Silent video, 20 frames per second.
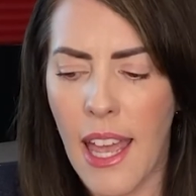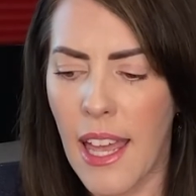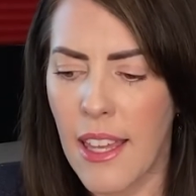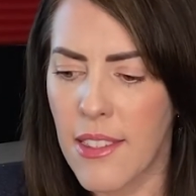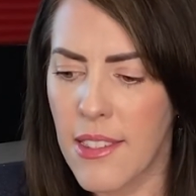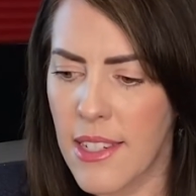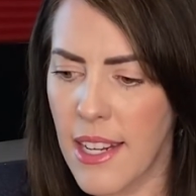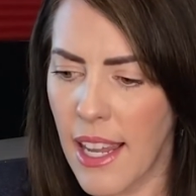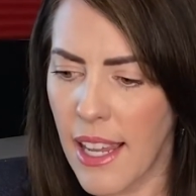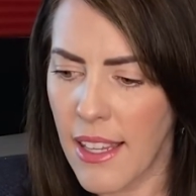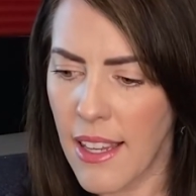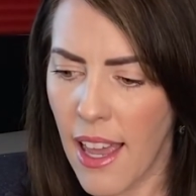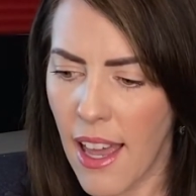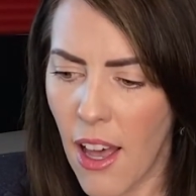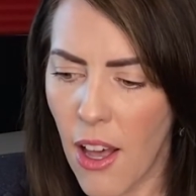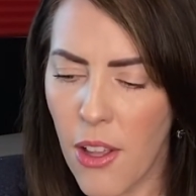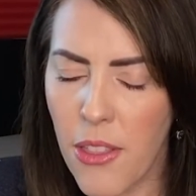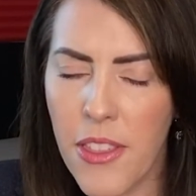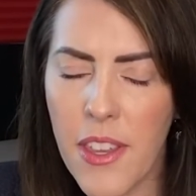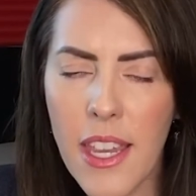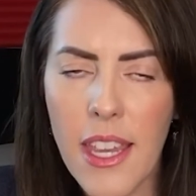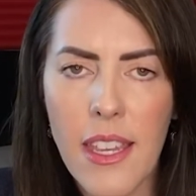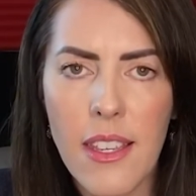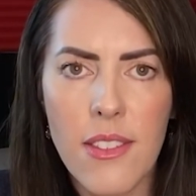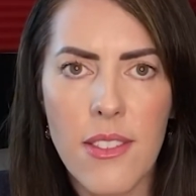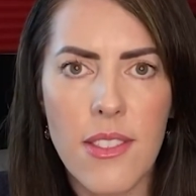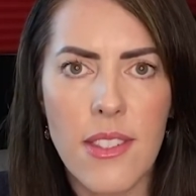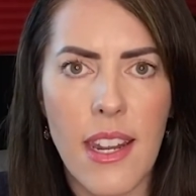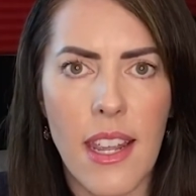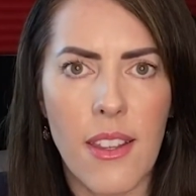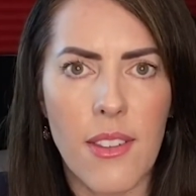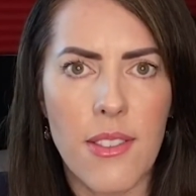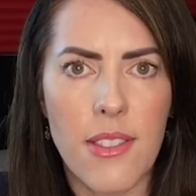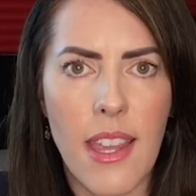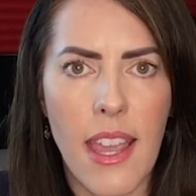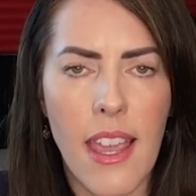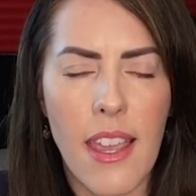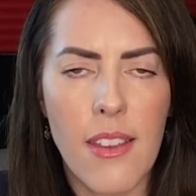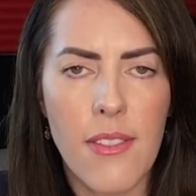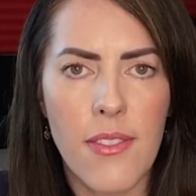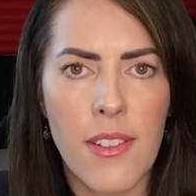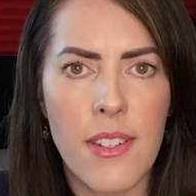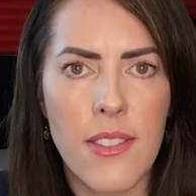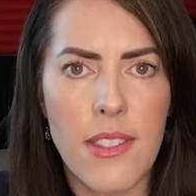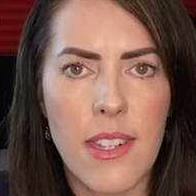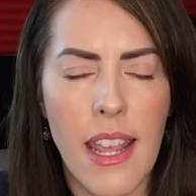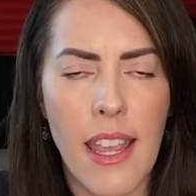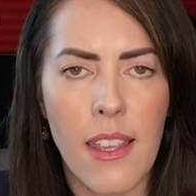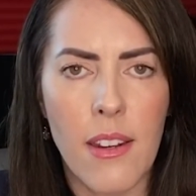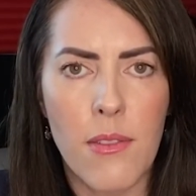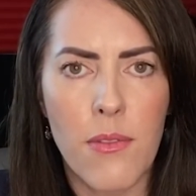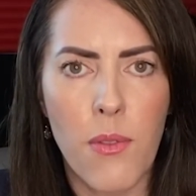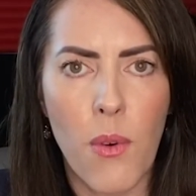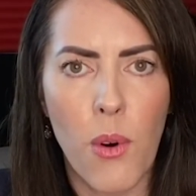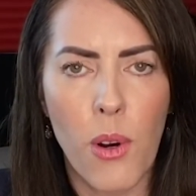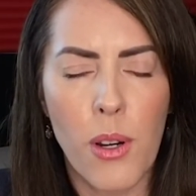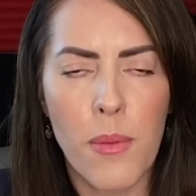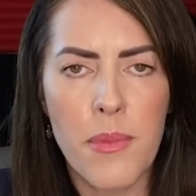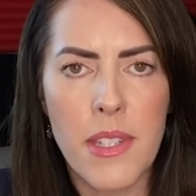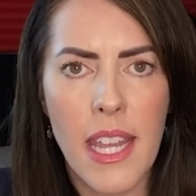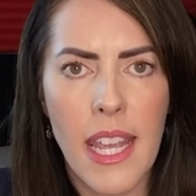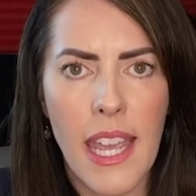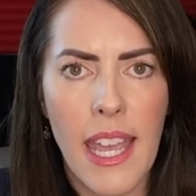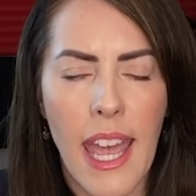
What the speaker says: Stay healthy, stay safe, and stay informed.